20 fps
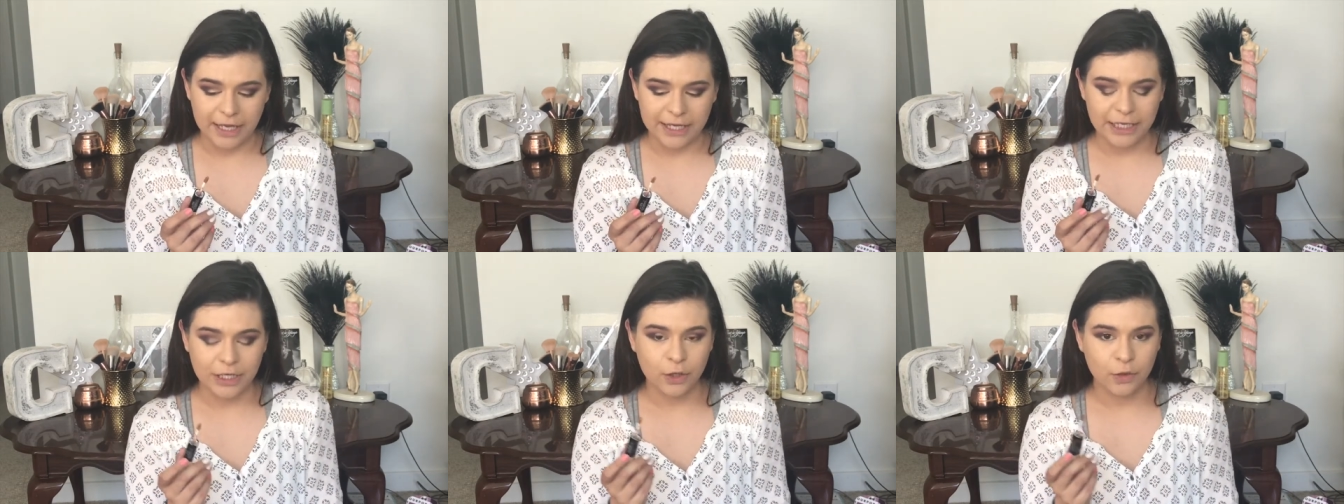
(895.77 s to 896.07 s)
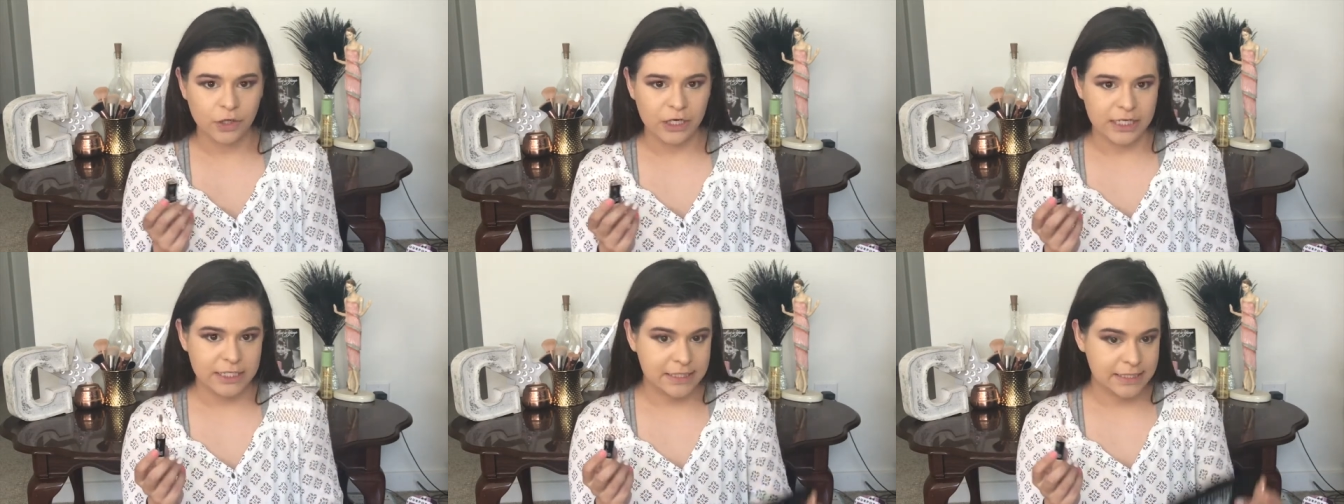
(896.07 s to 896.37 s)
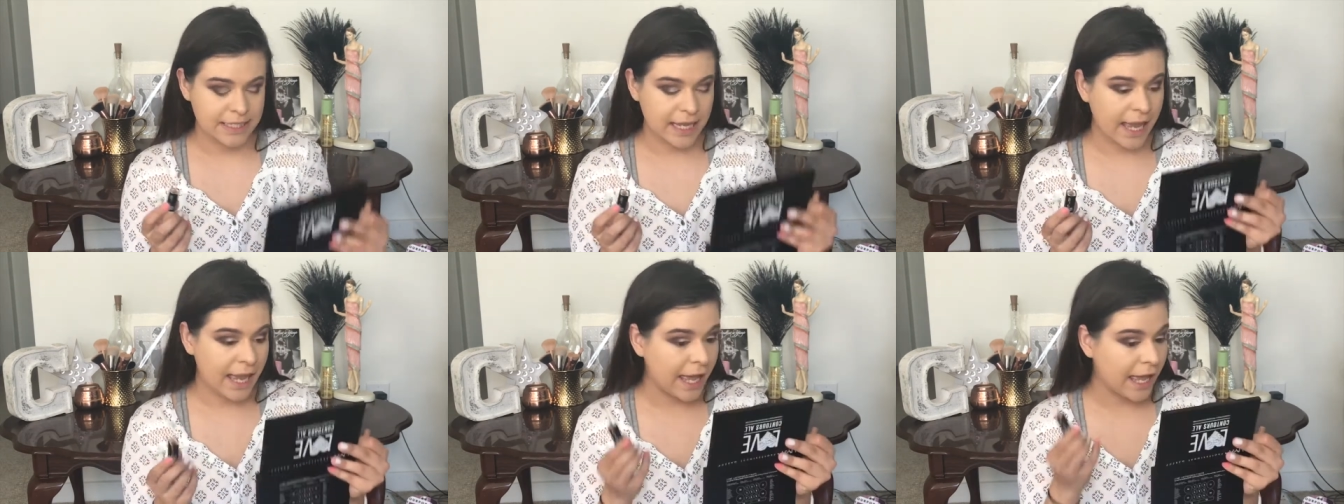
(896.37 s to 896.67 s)
I can already
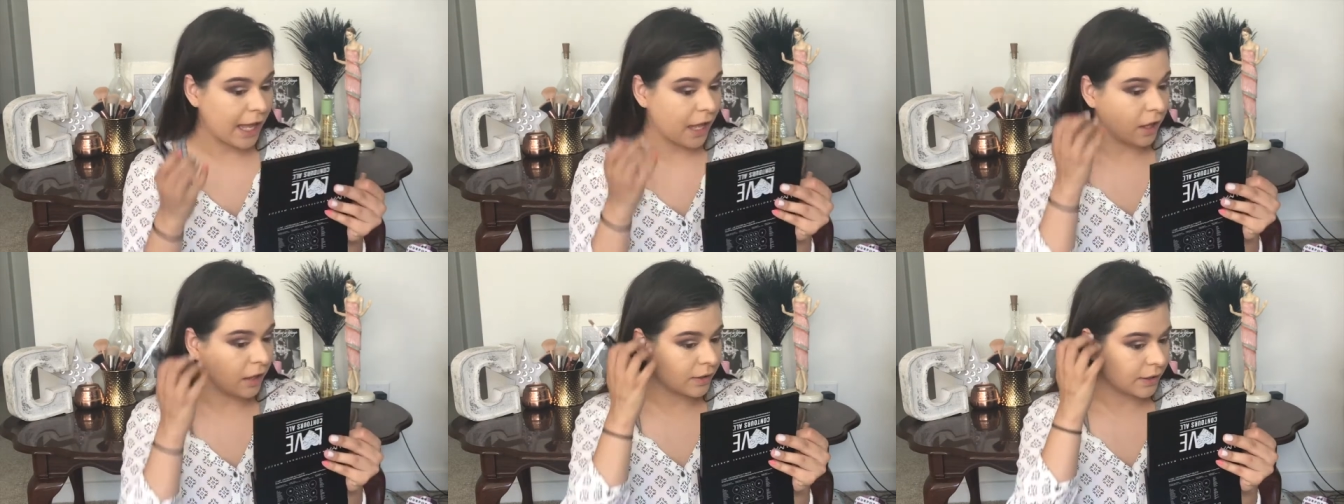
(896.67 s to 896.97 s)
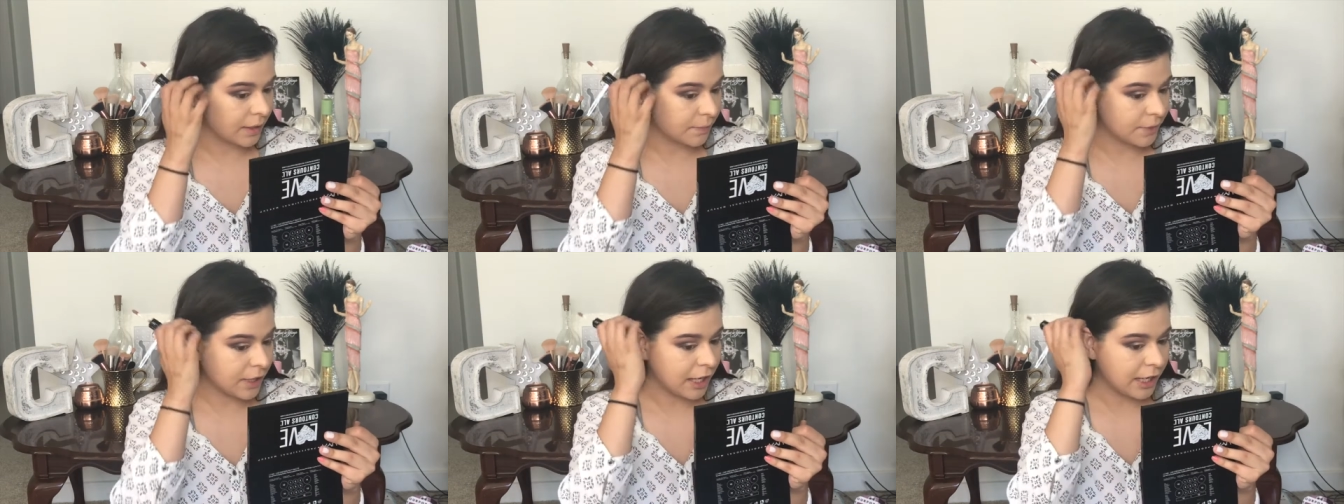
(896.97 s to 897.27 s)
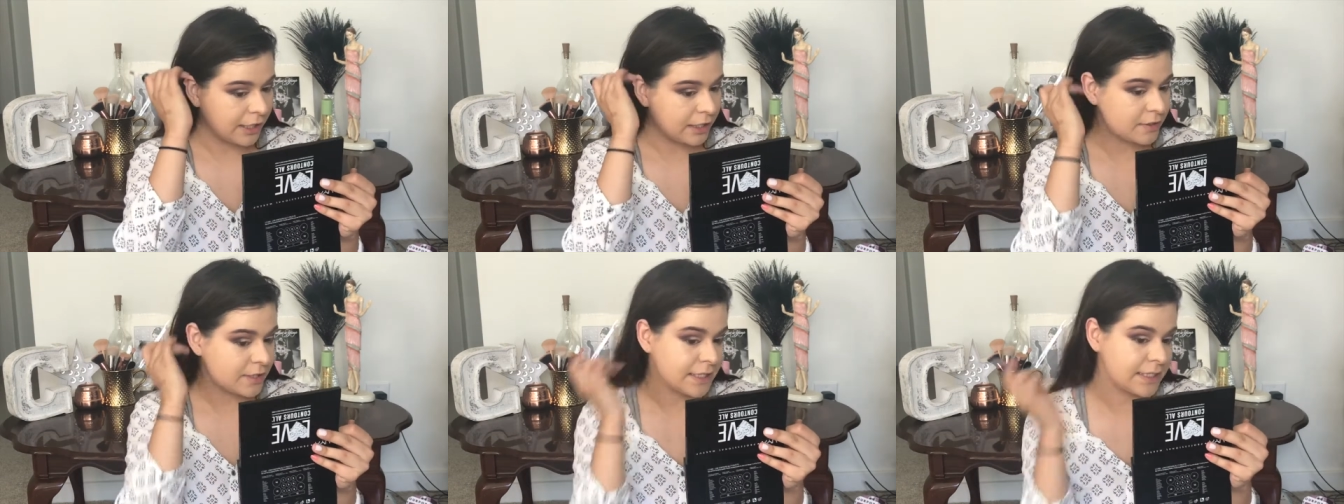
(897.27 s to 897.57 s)
tell, and
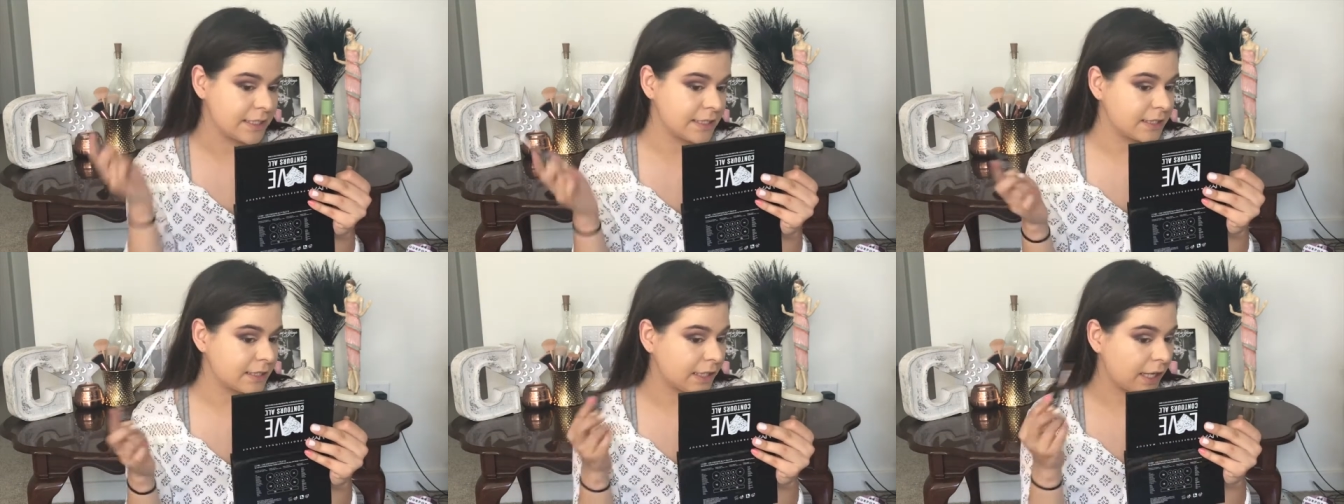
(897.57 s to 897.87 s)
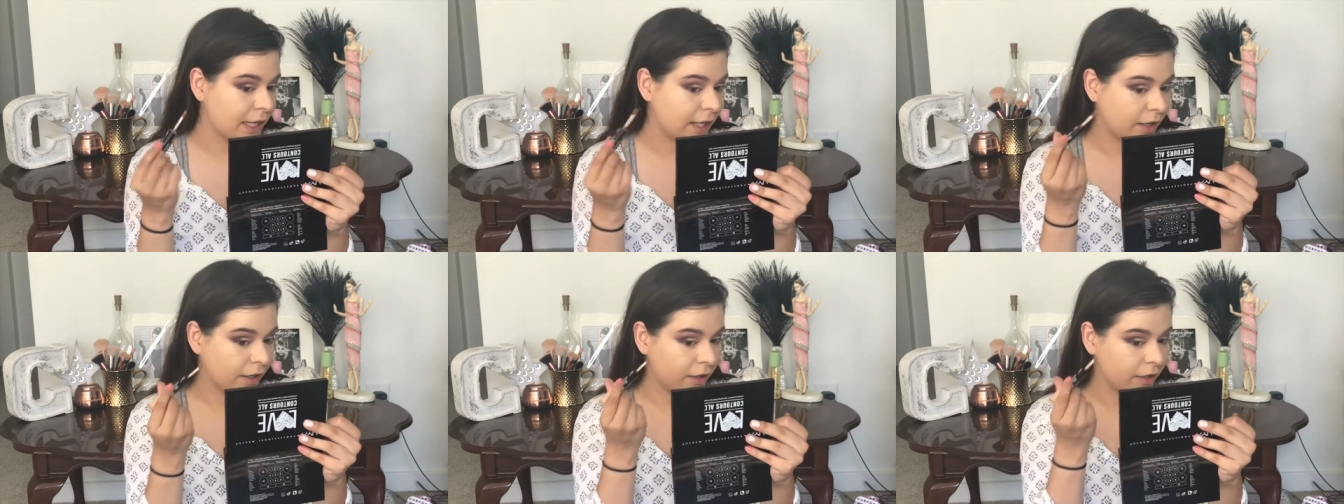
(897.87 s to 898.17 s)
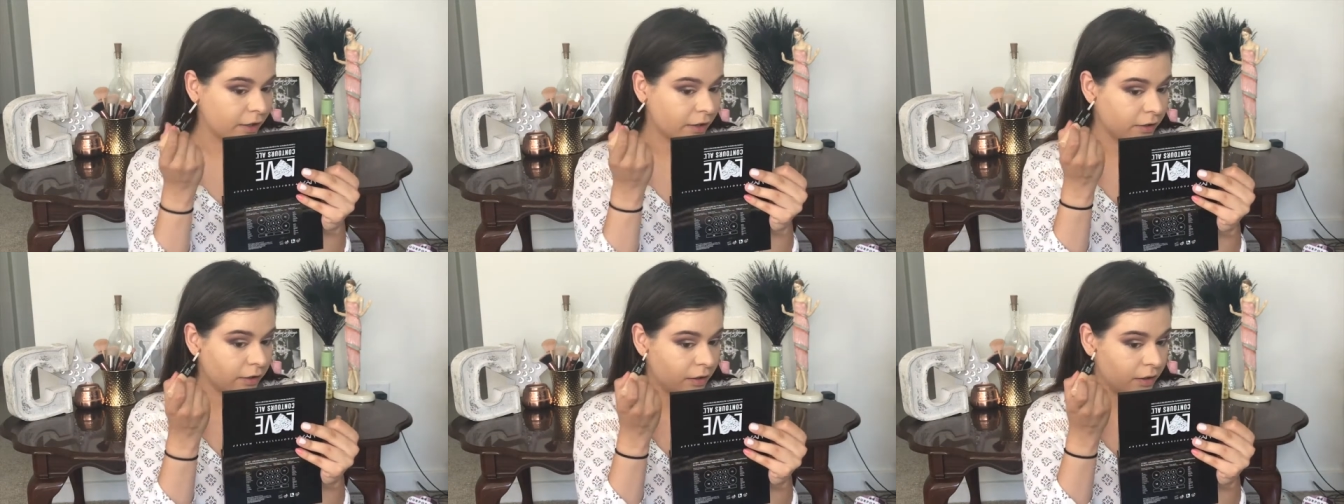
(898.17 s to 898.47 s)
I'm kind of
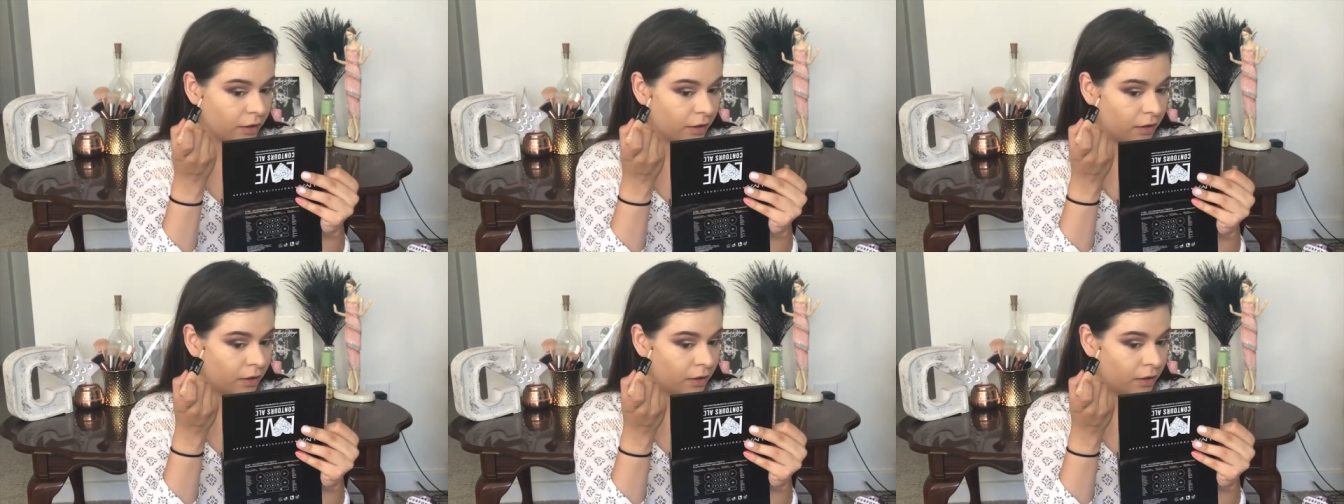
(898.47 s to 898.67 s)
scared.